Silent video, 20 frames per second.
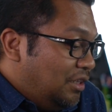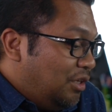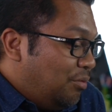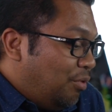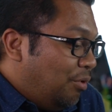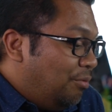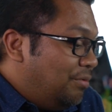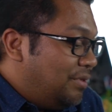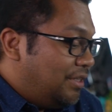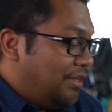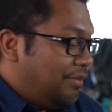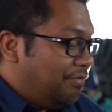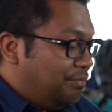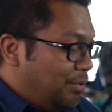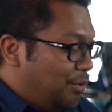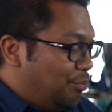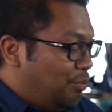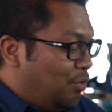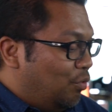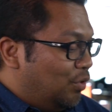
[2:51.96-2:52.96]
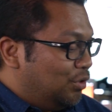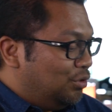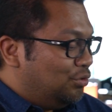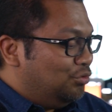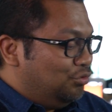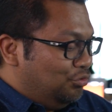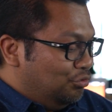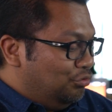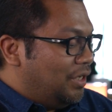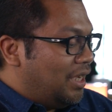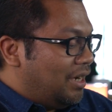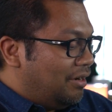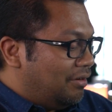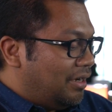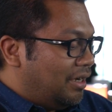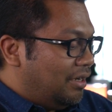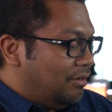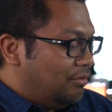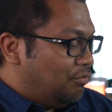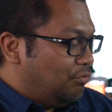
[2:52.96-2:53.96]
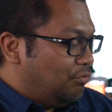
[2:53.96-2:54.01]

The problem is, if people want to do that, right,